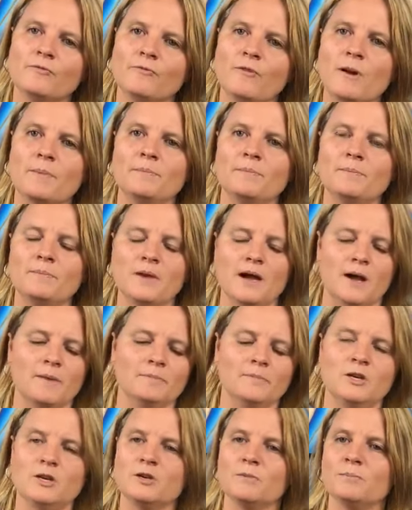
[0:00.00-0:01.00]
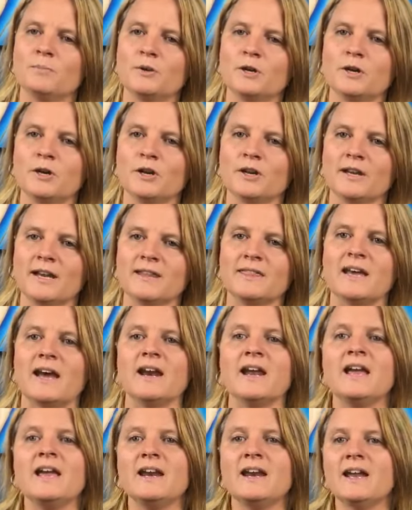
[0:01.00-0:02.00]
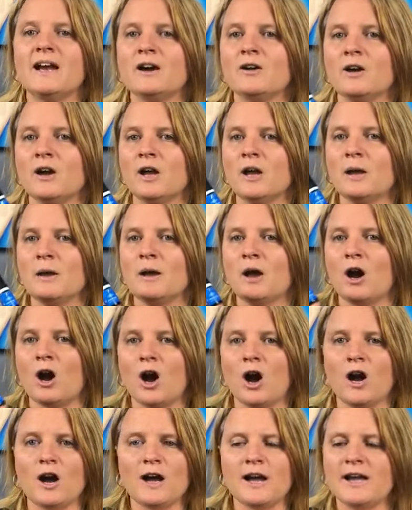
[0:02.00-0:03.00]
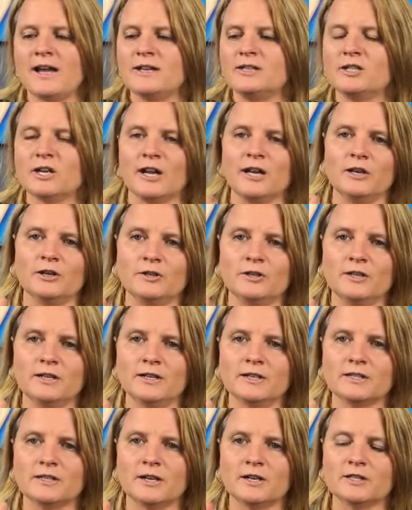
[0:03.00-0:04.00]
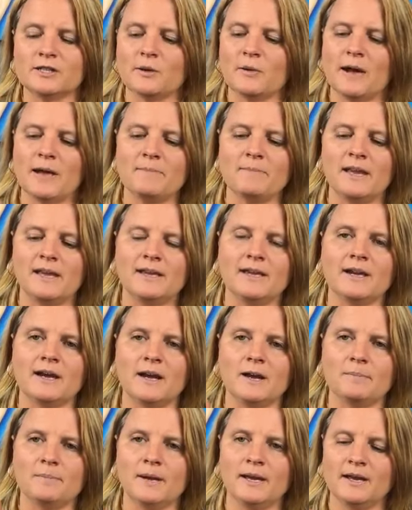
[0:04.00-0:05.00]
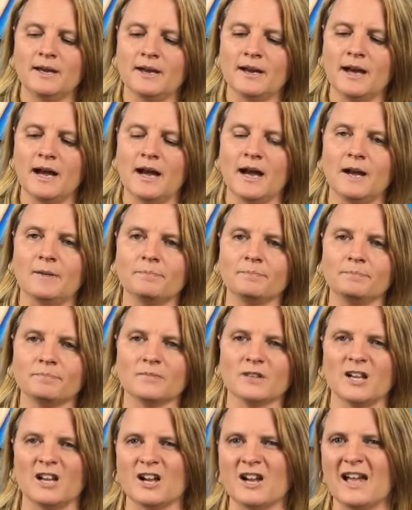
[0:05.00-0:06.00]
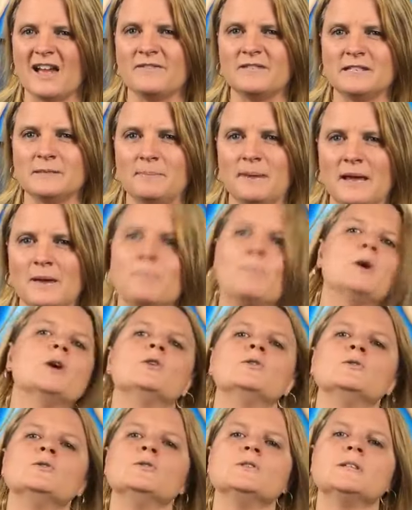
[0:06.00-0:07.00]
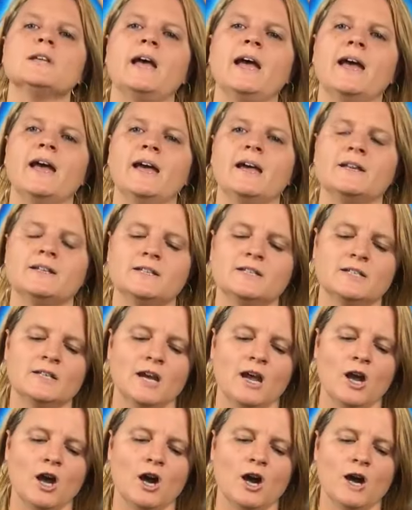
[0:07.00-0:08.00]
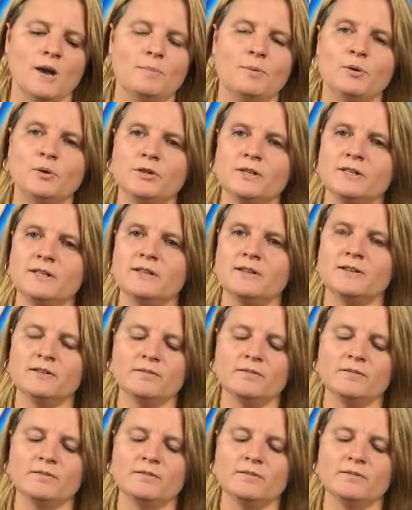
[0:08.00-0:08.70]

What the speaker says: You can put it on like that. Now, I dilute it, so I make it up, like I have spare bottles, and I put